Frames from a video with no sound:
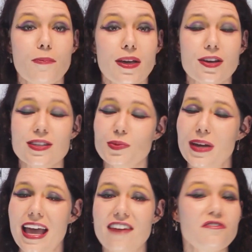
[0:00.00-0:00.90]
because
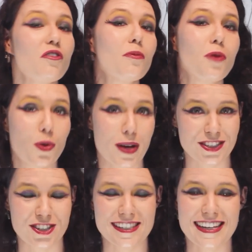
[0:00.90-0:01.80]
we have four more
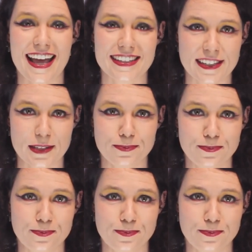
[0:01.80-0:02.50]
questions to answer.